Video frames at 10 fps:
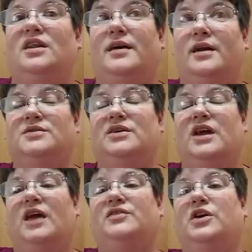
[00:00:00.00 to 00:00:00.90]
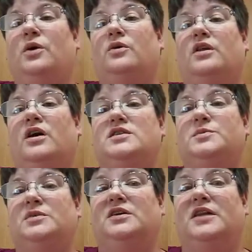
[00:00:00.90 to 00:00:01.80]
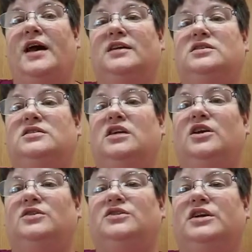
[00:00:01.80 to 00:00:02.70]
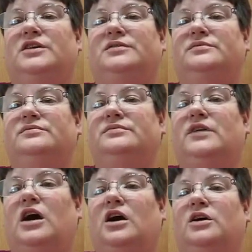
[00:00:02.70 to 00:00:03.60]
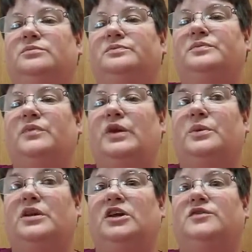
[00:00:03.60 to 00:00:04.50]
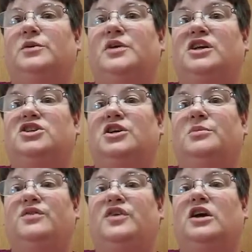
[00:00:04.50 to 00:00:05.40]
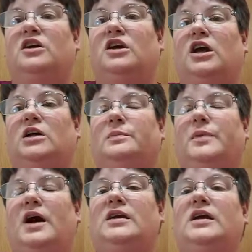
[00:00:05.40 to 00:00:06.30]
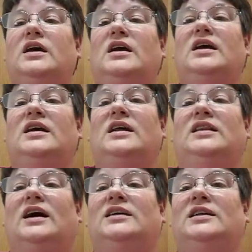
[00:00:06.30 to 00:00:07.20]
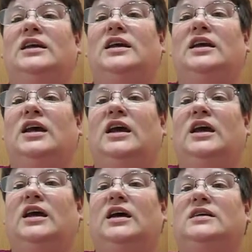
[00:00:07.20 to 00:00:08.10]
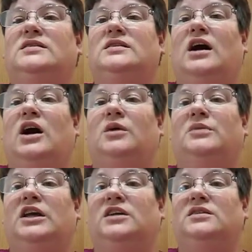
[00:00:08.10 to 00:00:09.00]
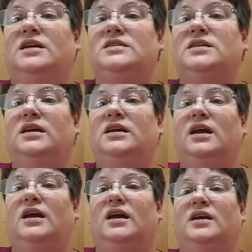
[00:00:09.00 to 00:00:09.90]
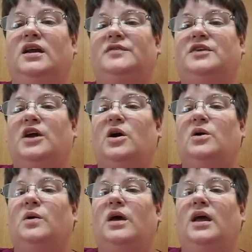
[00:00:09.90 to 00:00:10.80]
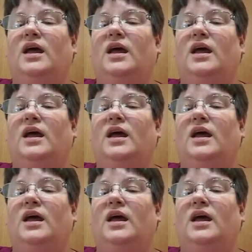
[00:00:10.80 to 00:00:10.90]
Thought I was going to have to go to the hospital on that, you know, to um, relieve the pressure on my fingernail. But Luckily, it um, healed nicely, and I didn't have to go.